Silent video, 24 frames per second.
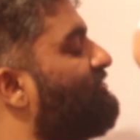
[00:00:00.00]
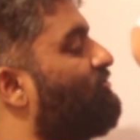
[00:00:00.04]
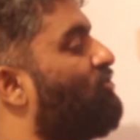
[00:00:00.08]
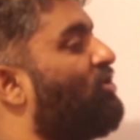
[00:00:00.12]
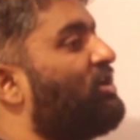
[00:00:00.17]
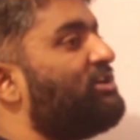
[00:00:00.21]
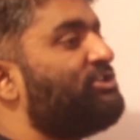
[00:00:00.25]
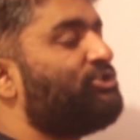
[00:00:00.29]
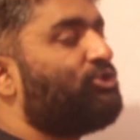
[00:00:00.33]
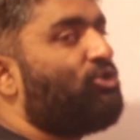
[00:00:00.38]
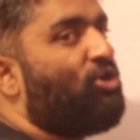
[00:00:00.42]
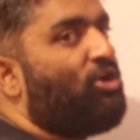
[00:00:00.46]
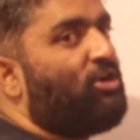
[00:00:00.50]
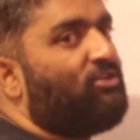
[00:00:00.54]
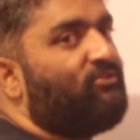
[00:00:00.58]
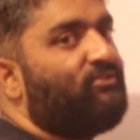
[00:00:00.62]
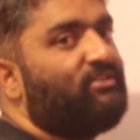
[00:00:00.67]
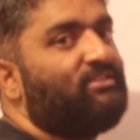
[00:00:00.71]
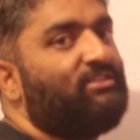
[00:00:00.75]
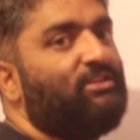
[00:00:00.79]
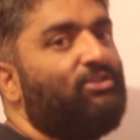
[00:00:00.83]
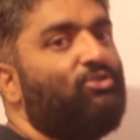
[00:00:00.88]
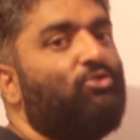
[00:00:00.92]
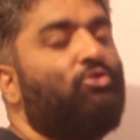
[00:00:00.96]
what's wrong
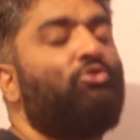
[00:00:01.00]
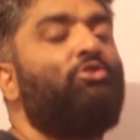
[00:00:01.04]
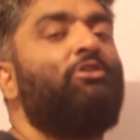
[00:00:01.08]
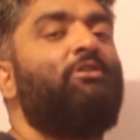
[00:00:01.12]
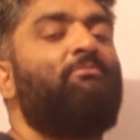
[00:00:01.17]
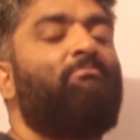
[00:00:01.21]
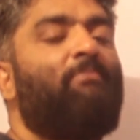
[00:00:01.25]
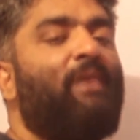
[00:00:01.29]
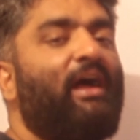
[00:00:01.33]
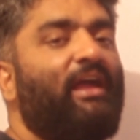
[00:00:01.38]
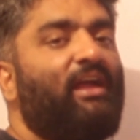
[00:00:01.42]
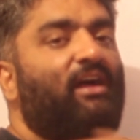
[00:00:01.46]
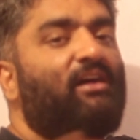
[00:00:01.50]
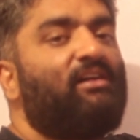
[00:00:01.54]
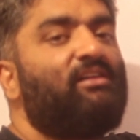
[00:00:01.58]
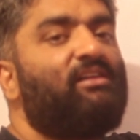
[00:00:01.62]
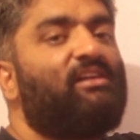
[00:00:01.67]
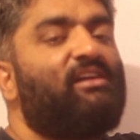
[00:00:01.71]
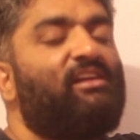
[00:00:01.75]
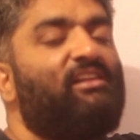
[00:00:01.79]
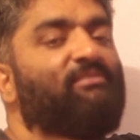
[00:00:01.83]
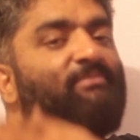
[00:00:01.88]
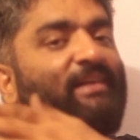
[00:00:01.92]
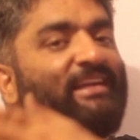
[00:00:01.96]
with you? My
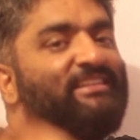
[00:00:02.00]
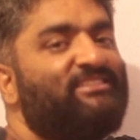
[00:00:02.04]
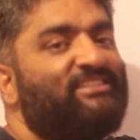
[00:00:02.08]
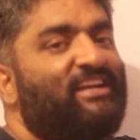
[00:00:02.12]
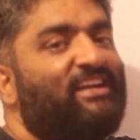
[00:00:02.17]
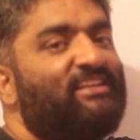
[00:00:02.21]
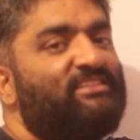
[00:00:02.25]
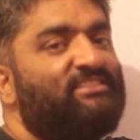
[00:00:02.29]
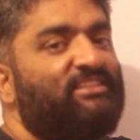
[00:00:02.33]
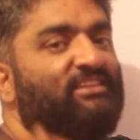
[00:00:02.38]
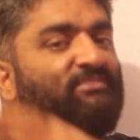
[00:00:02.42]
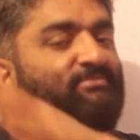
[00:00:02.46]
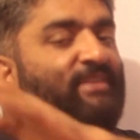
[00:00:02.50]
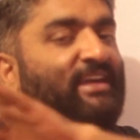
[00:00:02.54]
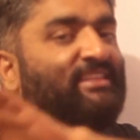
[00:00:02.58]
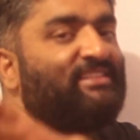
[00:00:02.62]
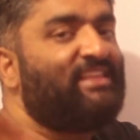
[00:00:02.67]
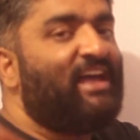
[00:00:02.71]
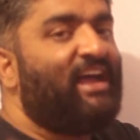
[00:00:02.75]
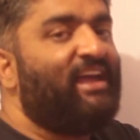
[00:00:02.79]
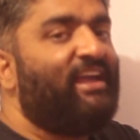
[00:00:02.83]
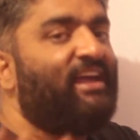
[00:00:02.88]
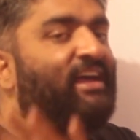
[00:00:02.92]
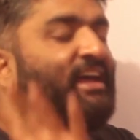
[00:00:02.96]
uncle, my chachi, my
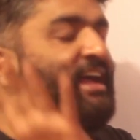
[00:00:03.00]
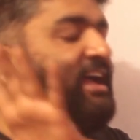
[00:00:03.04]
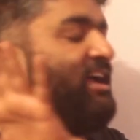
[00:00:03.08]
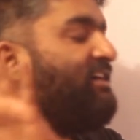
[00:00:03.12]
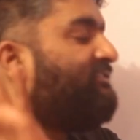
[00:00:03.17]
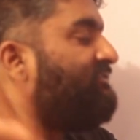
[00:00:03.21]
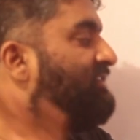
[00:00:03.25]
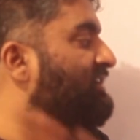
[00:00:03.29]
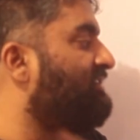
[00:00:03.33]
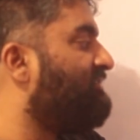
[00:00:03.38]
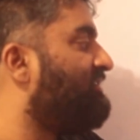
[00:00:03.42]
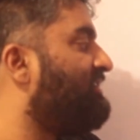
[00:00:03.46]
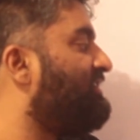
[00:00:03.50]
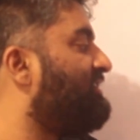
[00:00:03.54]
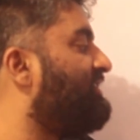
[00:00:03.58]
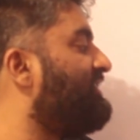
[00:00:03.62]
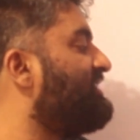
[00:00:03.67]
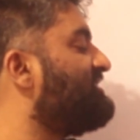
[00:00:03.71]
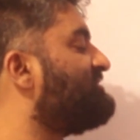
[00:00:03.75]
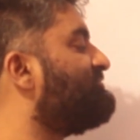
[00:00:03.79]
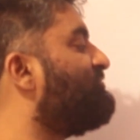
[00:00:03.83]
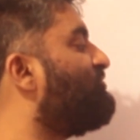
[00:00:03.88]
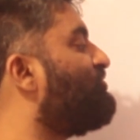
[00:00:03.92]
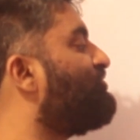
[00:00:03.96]
taya, everyone
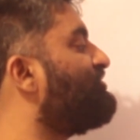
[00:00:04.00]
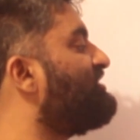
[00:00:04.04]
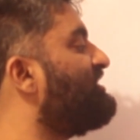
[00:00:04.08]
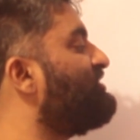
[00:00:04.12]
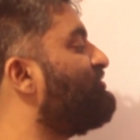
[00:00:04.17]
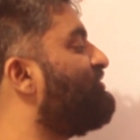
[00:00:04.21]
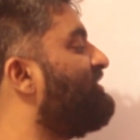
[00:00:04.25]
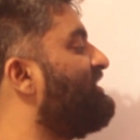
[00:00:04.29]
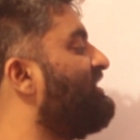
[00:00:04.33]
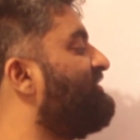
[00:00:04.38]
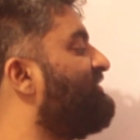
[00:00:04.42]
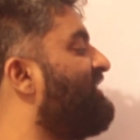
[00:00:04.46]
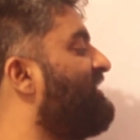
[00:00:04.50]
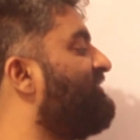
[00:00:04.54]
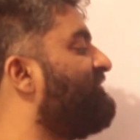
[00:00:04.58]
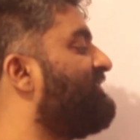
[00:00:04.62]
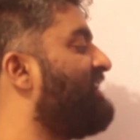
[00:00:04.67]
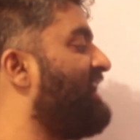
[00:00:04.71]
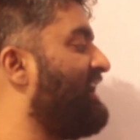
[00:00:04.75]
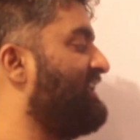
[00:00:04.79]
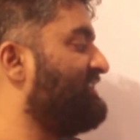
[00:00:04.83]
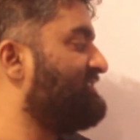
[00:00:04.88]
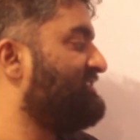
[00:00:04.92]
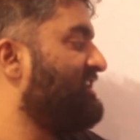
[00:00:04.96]
drinks more than 25
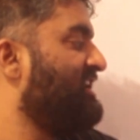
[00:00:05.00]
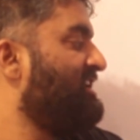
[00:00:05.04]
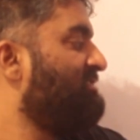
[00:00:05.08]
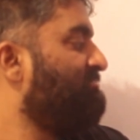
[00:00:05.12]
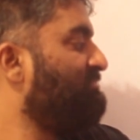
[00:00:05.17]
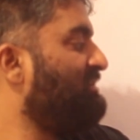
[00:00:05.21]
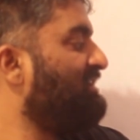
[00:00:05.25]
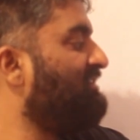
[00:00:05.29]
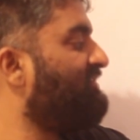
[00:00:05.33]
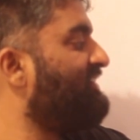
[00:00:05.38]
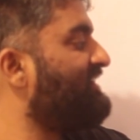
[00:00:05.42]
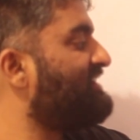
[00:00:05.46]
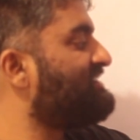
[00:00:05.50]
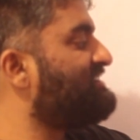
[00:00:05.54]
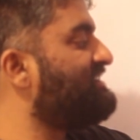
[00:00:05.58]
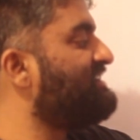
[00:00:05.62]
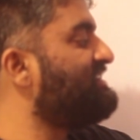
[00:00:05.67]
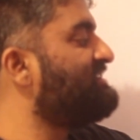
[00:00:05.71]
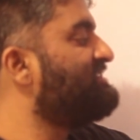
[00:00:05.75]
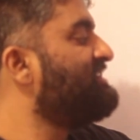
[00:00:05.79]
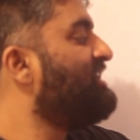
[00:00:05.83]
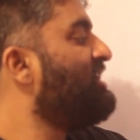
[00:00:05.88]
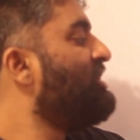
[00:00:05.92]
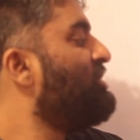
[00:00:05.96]
cans. BVEX
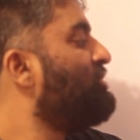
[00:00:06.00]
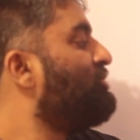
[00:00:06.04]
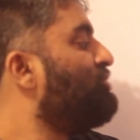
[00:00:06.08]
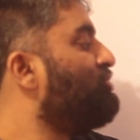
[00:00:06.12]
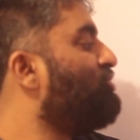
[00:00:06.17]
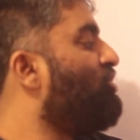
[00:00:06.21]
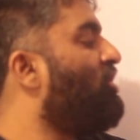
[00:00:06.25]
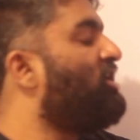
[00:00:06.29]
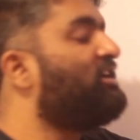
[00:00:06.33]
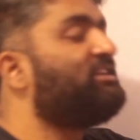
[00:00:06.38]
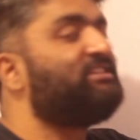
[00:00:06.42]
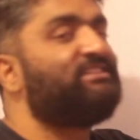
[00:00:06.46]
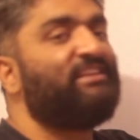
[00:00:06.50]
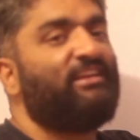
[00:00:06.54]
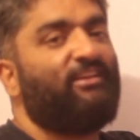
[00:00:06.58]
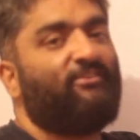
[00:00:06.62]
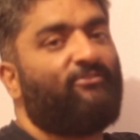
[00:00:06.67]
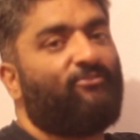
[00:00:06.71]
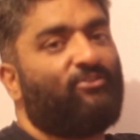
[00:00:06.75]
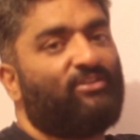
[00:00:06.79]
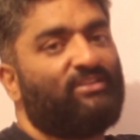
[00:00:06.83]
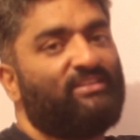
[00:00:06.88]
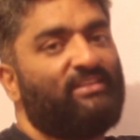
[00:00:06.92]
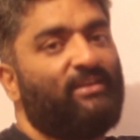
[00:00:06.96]
is not safe
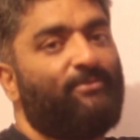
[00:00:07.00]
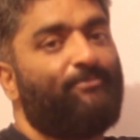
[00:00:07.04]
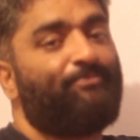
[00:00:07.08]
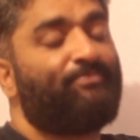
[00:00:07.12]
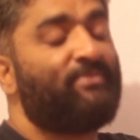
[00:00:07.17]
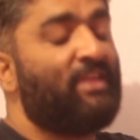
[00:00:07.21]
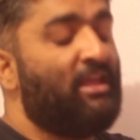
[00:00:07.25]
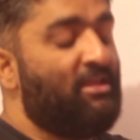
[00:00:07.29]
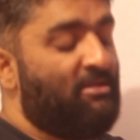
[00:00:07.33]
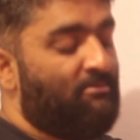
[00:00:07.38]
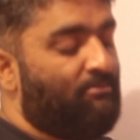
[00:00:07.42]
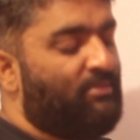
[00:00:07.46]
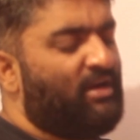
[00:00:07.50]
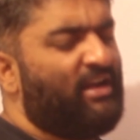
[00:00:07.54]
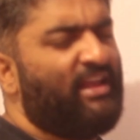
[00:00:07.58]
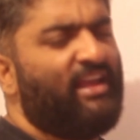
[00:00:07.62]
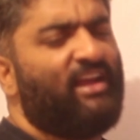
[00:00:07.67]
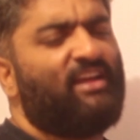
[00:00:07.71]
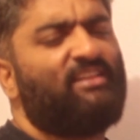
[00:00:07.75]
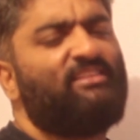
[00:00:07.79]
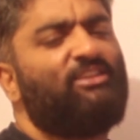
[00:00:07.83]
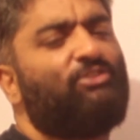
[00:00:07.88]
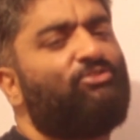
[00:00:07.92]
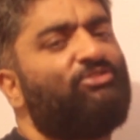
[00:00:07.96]
for them. But
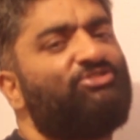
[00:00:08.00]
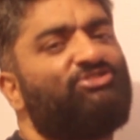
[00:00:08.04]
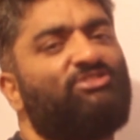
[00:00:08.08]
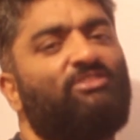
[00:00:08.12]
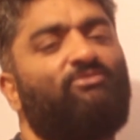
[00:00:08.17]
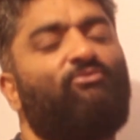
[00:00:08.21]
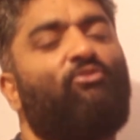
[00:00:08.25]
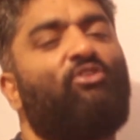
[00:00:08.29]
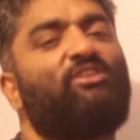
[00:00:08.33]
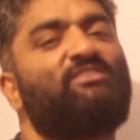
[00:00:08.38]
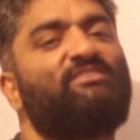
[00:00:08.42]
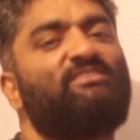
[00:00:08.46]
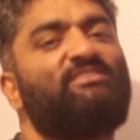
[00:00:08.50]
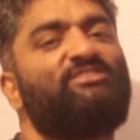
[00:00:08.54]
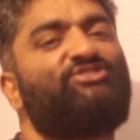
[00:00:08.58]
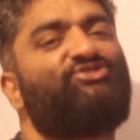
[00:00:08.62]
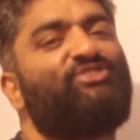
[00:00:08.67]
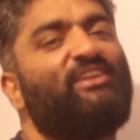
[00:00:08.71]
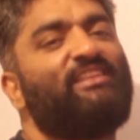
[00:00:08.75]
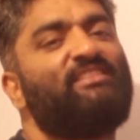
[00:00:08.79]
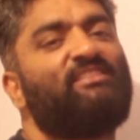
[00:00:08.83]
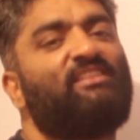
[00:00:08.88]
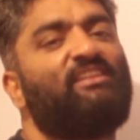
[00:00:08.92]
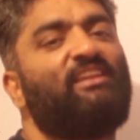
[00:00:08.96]
here the question wasn't
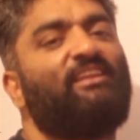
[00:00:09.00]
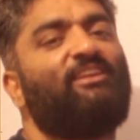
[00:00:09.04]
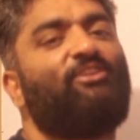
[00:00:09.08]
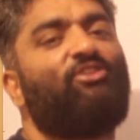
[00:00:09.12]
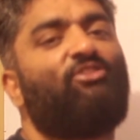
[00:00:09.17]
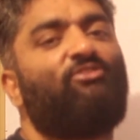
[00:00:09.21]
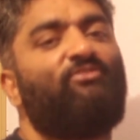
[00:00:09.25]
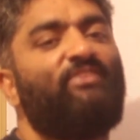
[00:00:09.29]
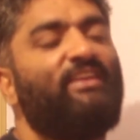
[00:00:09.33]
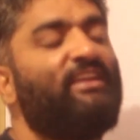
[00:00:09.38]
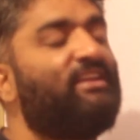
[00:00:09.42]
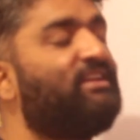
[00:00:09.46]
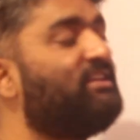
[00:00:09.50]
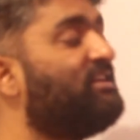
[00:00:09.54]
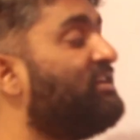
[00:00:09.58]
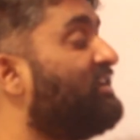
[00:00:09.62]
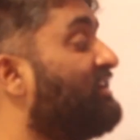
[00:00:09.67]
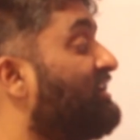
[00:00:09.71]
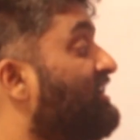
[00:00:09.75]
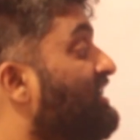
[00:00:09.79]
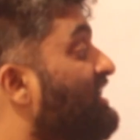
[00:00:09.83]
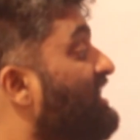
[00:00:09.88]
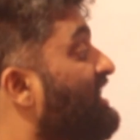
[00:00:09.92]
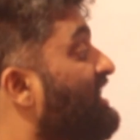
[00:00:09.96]
strengthening or weakening,